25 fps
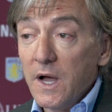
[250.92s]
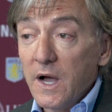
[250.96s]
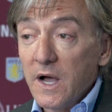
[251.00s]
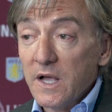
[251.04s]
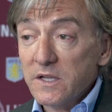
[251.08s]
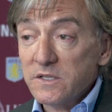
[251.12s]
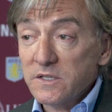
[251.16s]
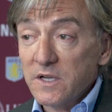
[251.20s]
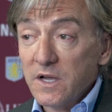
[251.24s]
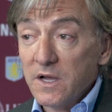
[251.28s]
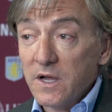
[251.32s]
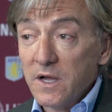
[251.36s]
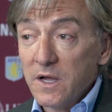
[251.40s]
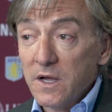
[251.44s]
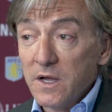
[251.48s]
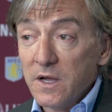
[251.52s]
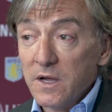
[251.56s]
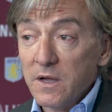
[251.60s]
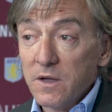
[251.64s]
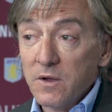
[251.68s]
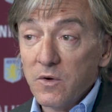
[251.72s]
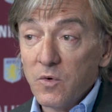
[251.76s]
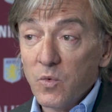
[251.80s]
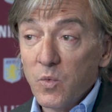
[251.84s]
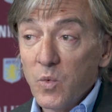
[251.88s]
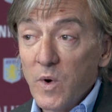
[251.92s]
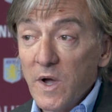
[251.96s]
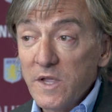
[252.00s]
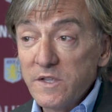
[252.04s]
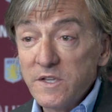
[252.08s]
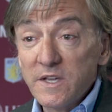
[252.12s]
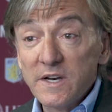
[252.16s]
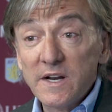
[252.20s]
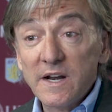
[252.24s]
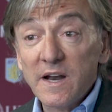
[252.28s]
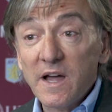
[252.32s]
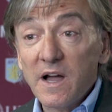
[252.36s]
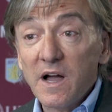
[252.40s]
as a one
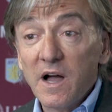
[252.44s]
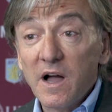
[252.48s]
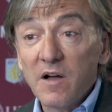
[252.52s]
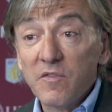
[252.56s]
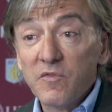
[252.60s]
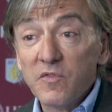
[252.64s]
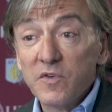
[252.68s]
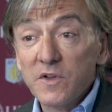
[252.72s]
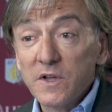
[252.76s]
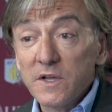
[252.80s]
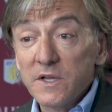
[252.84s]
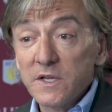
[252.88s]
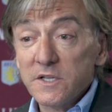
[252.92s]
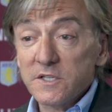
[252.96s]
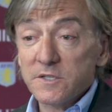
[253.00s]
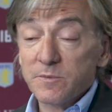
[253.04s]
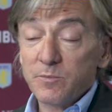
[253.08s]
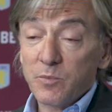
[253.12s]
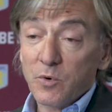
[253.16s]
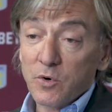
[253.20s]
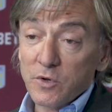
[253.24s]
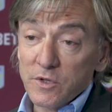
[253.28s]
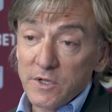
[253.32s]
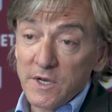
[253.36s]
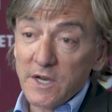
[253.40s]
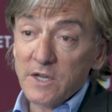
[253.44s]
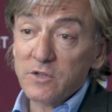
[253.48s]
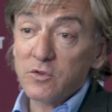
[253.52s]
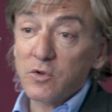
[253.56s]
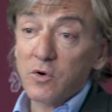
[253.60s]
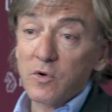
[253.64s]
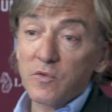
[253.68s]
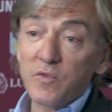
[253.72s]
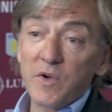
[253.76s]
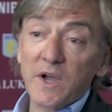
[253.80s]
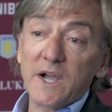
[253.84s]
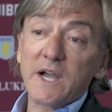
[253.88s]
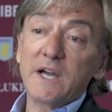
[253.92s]
year and a half uh, sport director
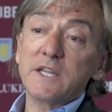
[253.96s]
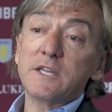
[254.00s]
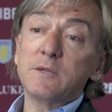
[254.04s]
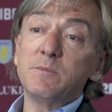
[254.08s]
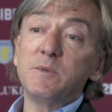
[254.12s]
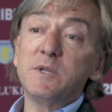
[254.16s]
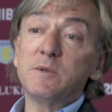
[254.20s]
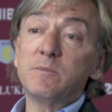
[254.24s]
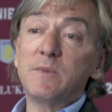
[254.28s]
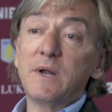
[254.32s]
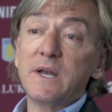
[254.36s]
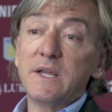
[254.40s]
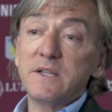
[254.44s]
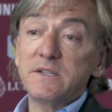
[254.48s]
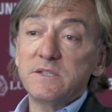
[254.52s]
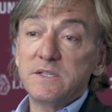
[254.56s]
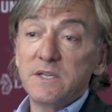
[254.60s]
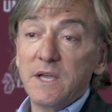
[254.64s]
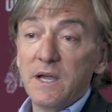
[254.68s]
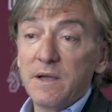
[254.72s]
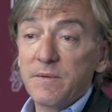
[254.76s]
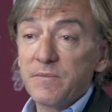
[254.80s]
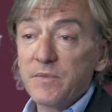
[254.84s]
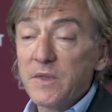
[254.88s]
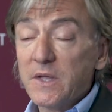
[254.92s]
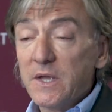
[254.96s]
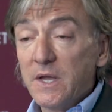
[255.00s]
of academy in Valencia.